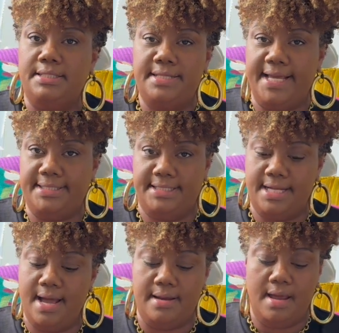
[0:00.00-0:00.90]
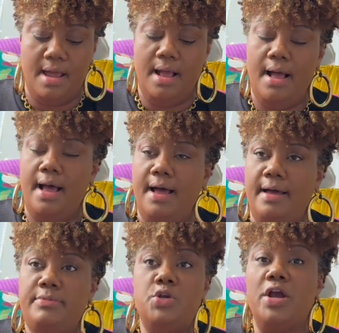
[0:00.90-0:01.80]
next to none.
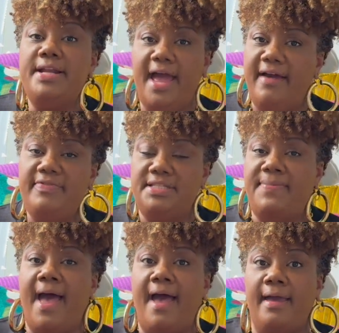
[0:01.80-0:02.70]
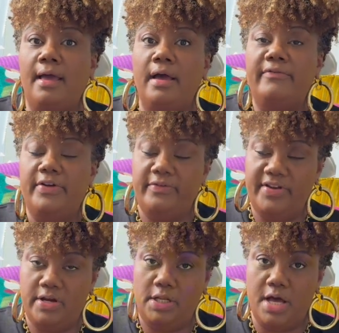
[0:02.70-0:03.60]
You're gonna have this bag for a
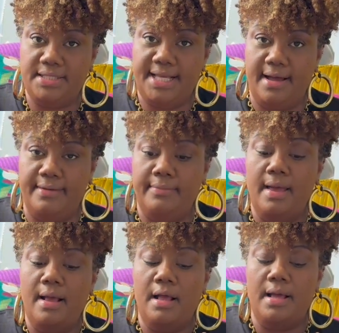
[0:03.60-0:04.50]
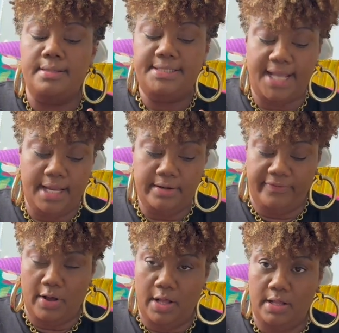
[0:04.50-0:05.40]
very long time. Second of
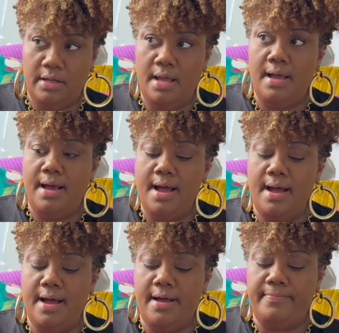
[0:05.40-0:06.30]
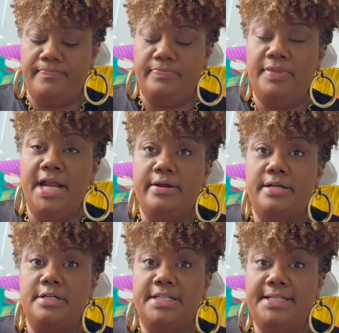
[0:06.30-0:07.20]
all, there
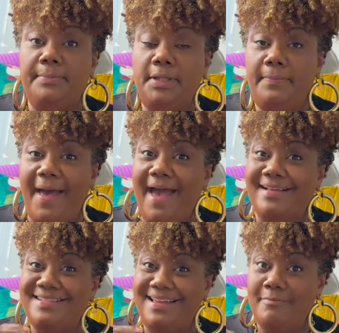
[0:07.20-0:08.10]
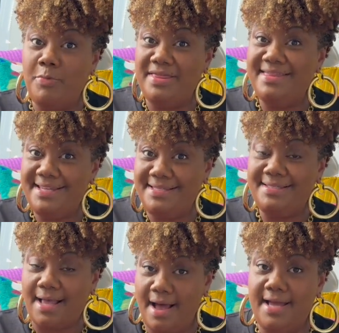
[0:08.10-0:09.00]
are similar bags with this
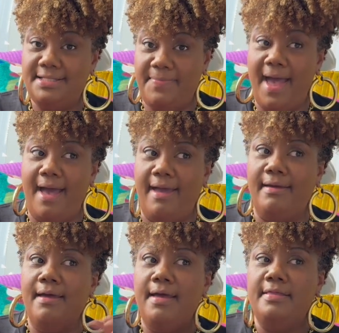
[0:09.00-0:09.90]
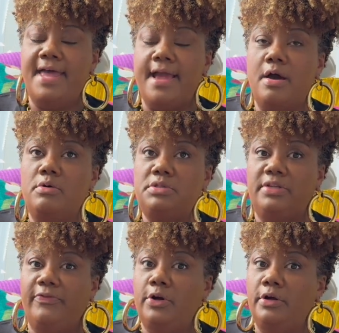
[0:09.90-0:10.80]
size bag that
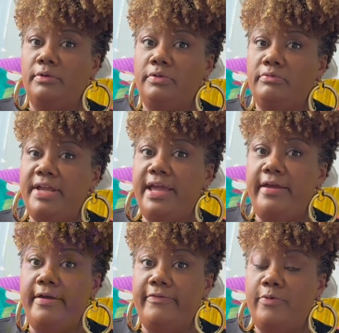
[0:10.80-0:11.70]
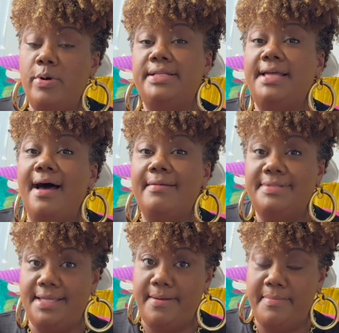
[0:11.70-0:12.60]
goes for 3-4
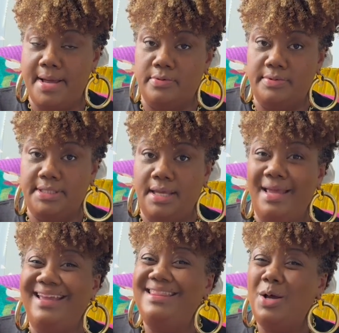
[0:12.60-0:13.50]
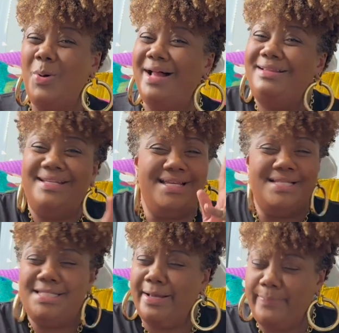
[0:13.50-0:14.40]
times the amount, and the quality
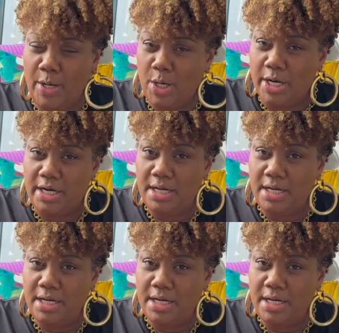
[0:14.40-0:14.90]
is subpar.